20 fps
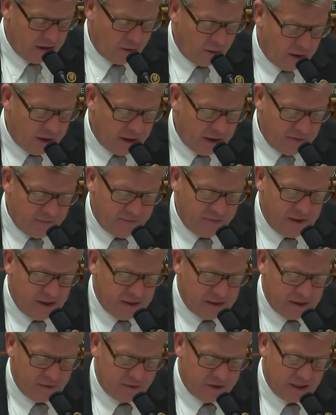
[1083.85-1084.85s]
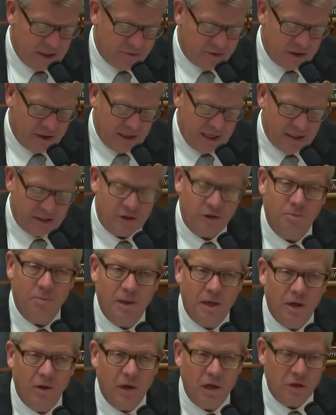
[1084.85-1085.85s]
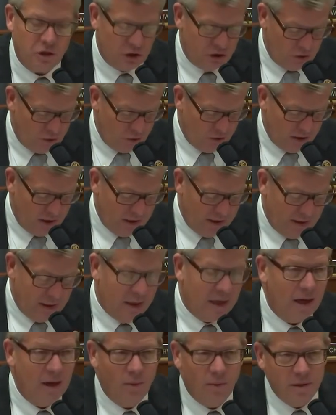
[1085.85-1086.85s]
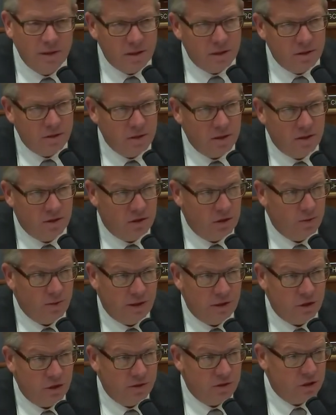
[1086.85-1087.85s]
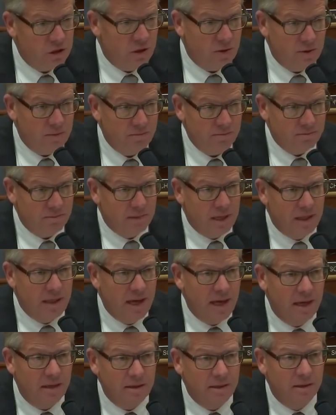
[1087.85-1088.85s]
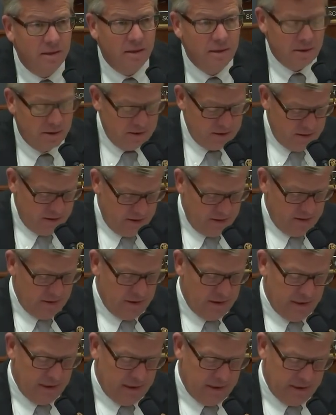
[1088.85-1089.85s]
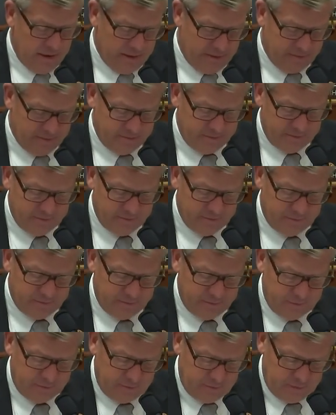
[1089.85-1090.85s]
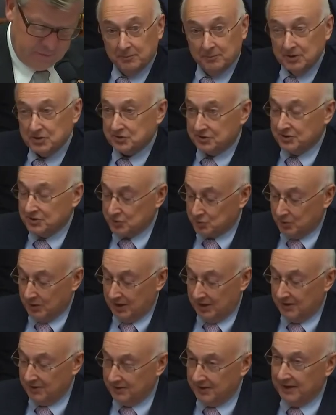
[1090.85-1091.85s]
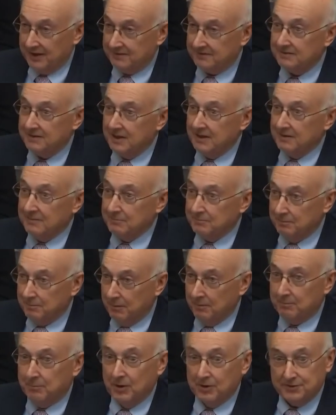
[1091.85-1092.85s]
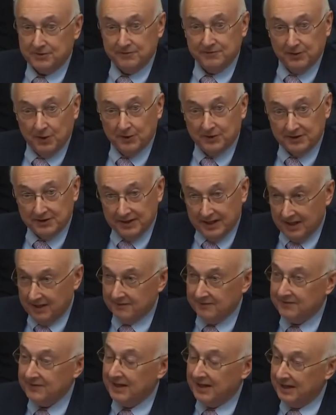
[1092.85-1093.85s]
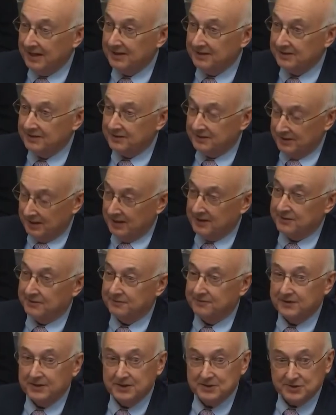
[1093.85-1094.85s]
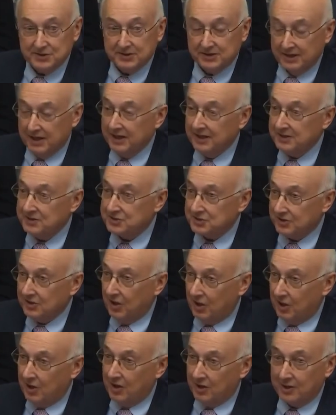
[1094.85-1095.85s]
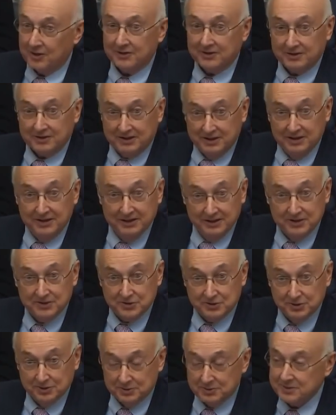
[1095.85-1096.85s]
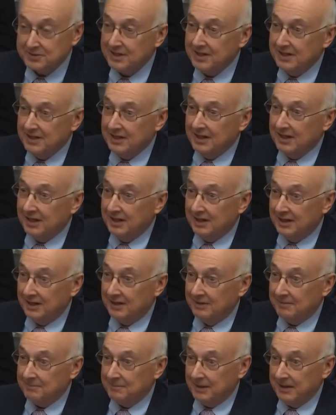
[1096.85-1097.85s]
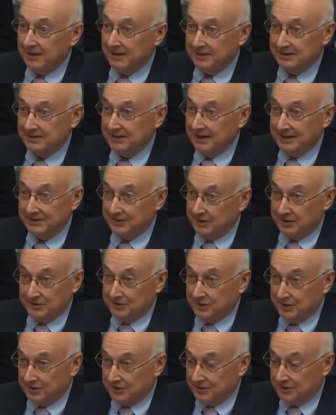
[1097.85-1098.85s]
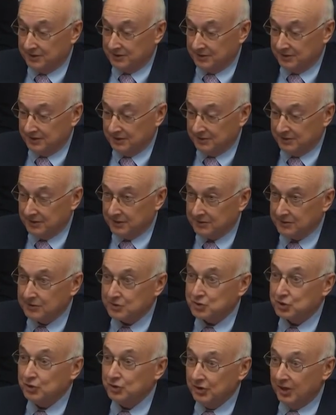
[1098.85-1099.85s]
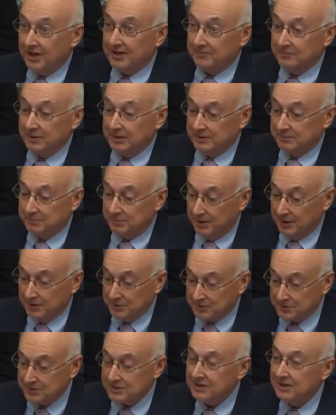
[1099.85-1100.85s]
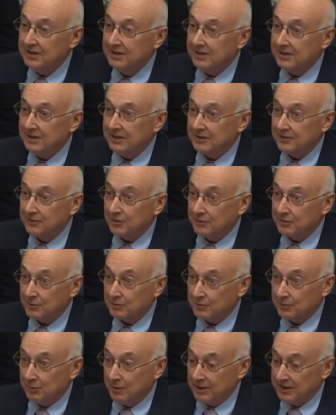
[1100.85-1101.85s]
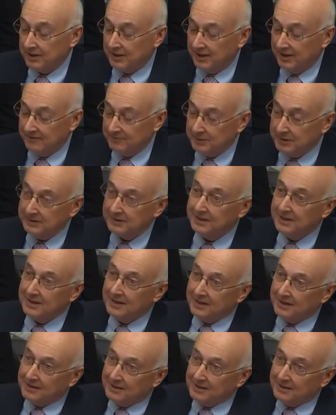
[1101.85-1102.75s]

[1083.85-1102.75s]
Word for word: that liquidity fees and redemption gates are a bigger issue. Uh, what is, is your research shown on that? Well, we've testified, and we've spoken Commission as well, that both the floating N A V and, and the fees and gates are key issues uh, and, and that the, the, the, that should not have been imposed uh, the, the, the way they have been.